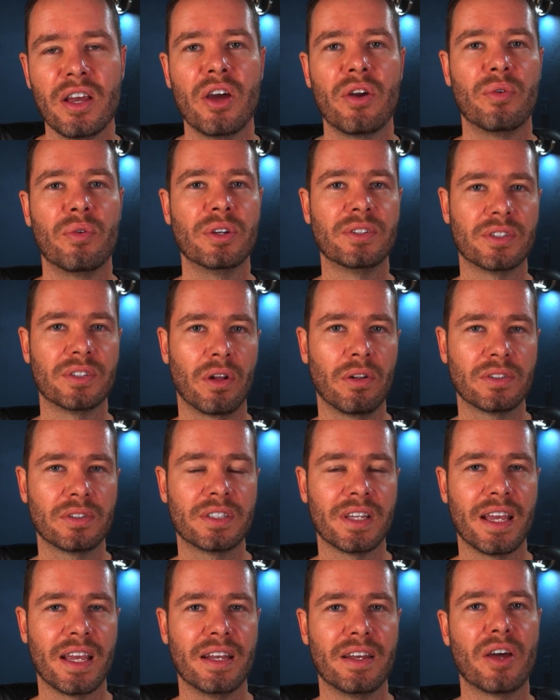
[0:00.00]
results
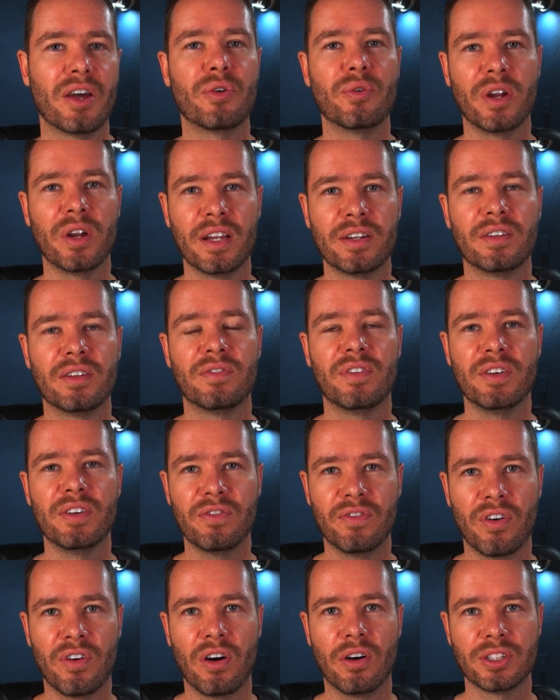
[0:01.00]
in a relatively
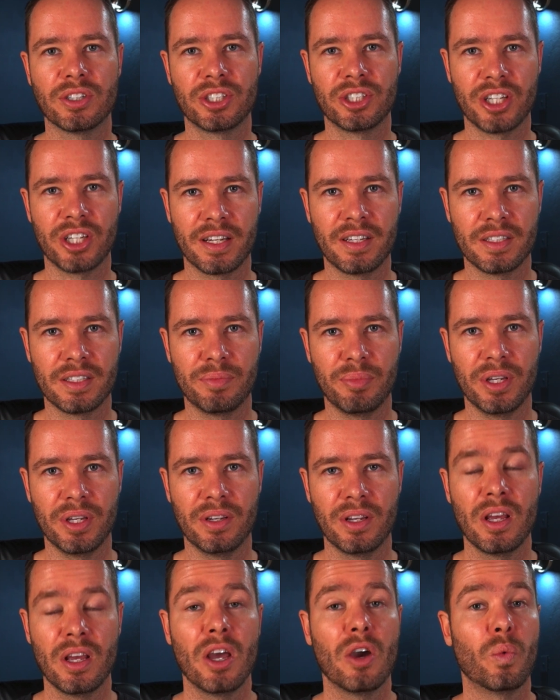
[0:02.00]
fast shutter speed,